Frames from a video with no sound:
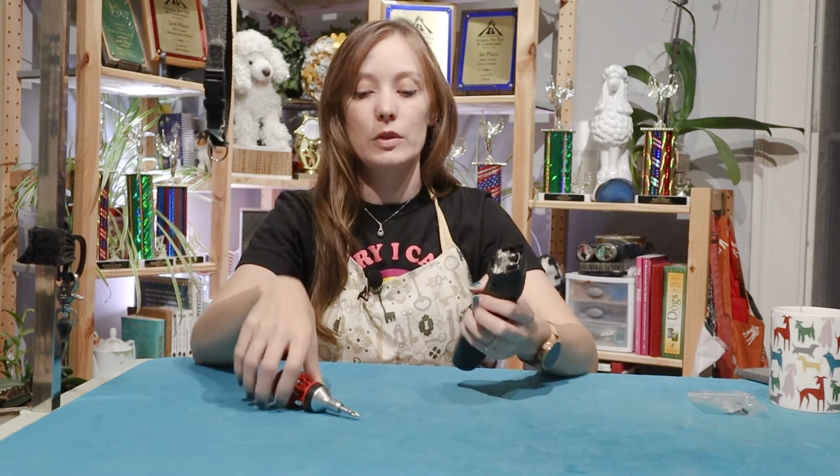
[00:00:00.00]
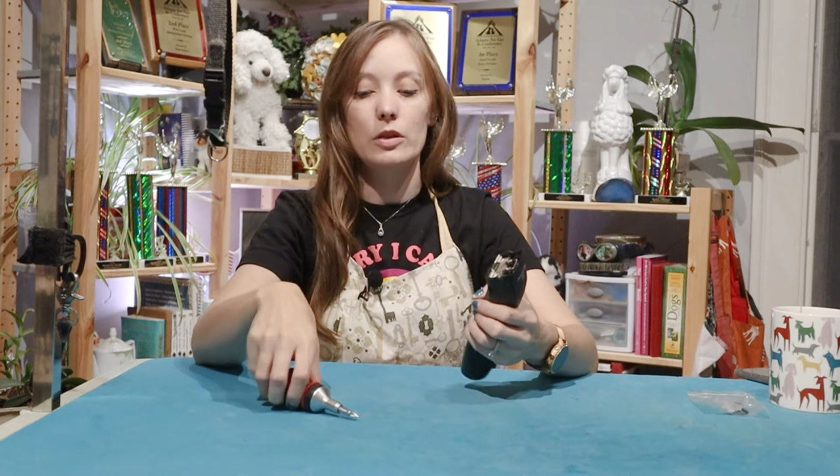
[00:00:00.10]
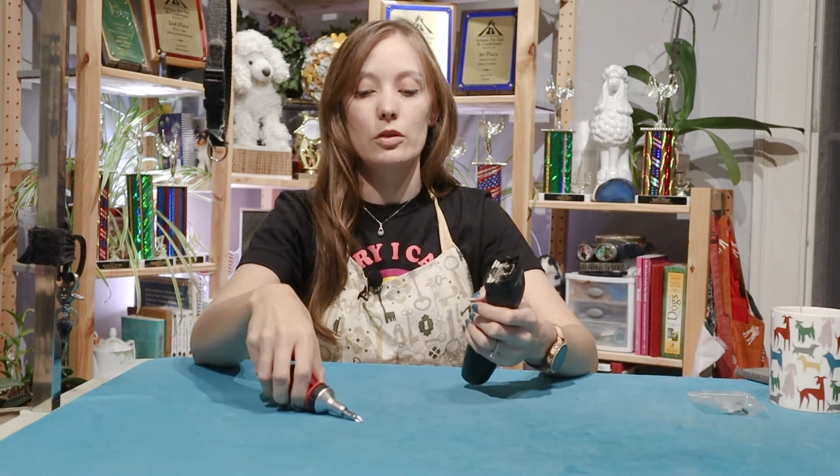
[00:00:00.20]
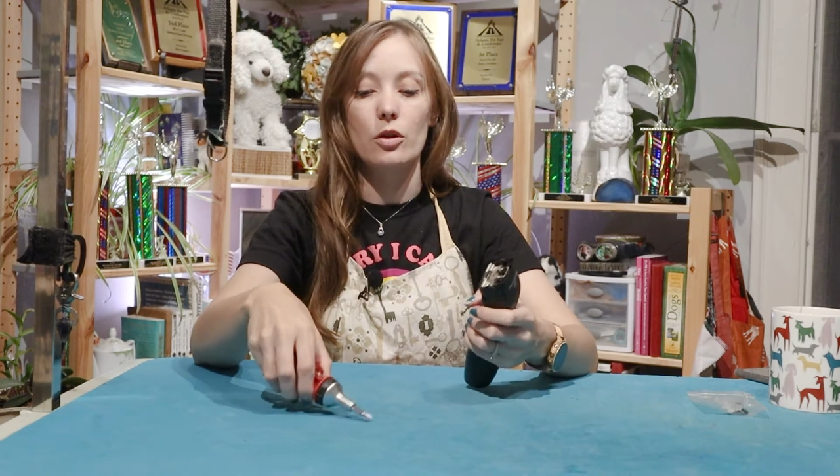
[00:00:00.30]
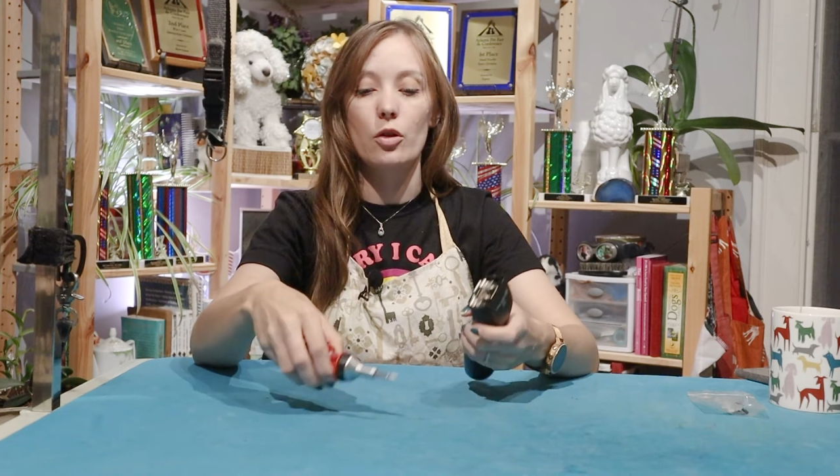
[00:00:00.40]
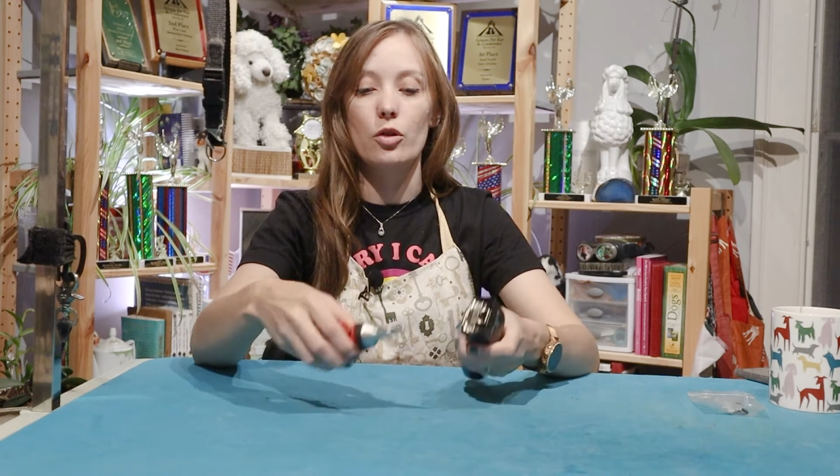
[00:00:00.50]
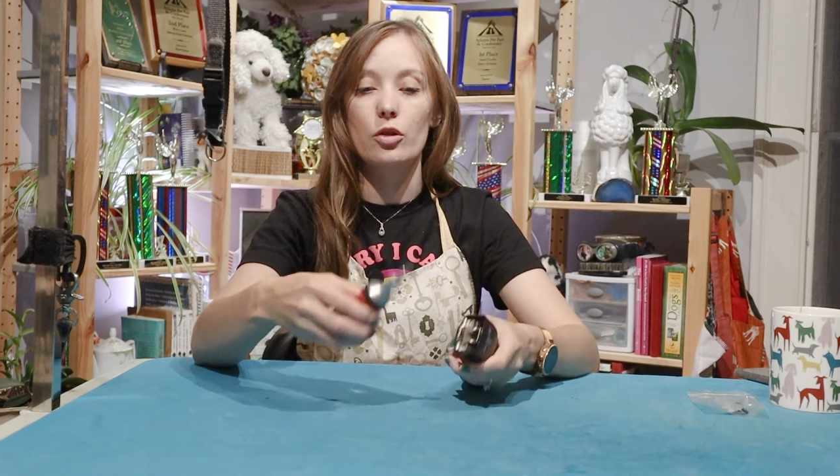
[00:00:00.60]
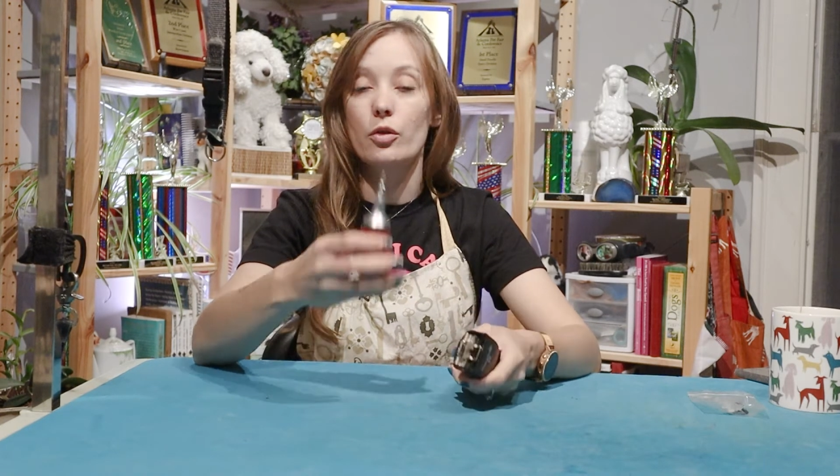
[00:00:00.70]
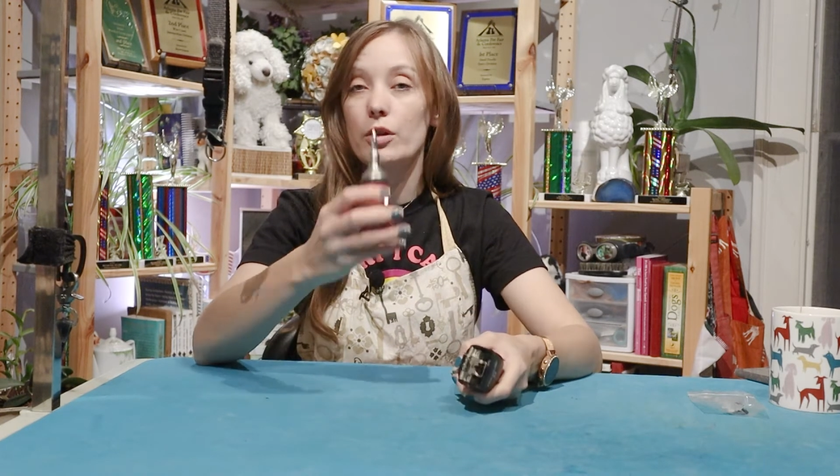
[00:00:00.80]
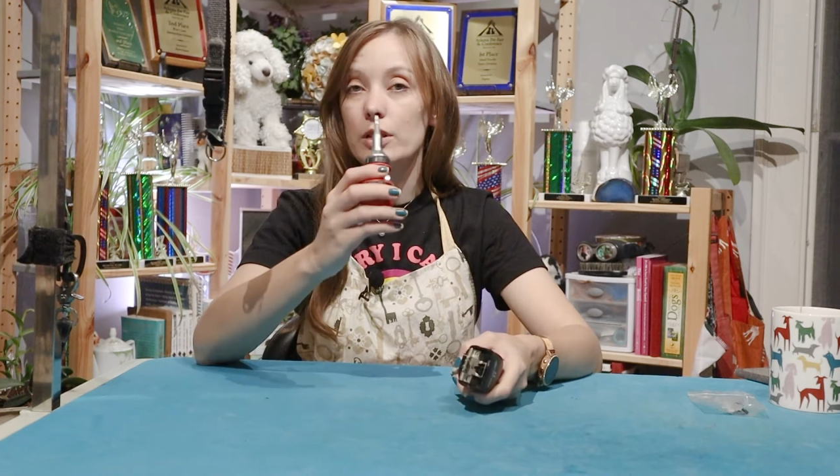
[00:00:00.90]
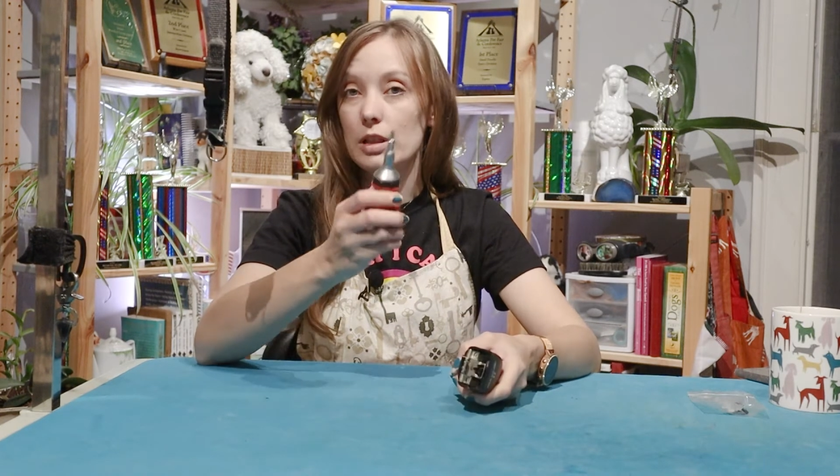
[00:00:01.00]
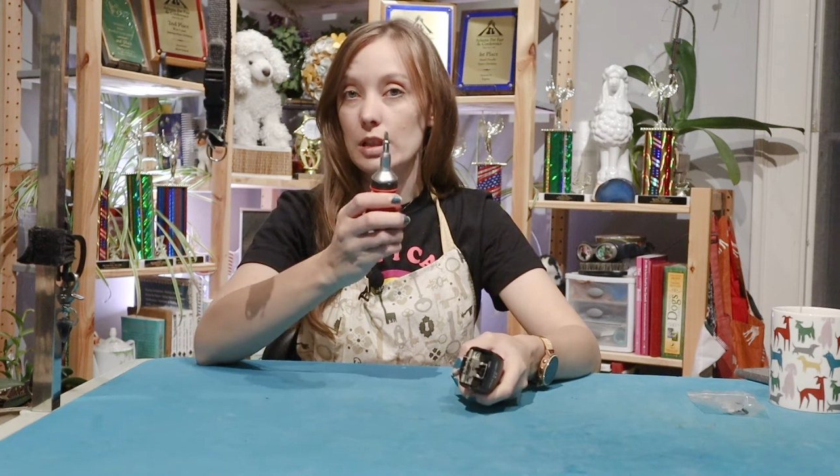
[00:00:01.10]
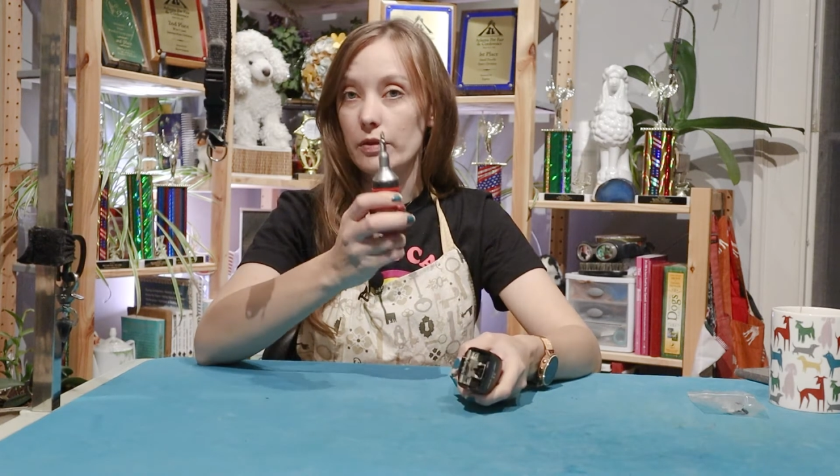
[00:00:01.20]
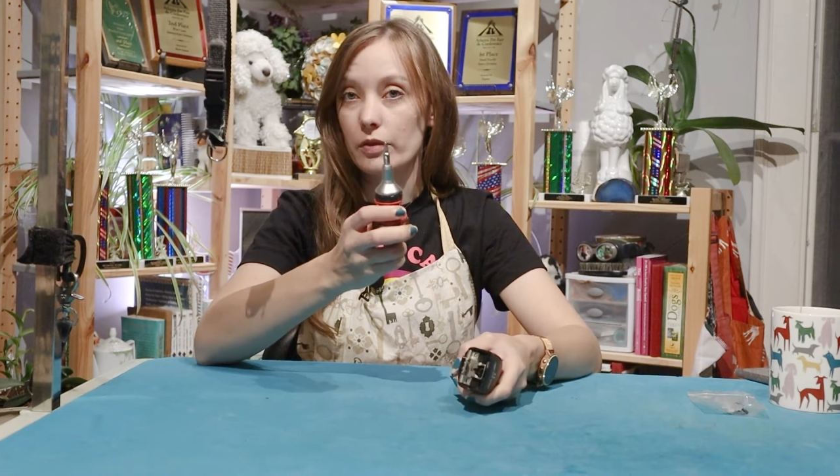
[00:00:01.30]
So you're going to need a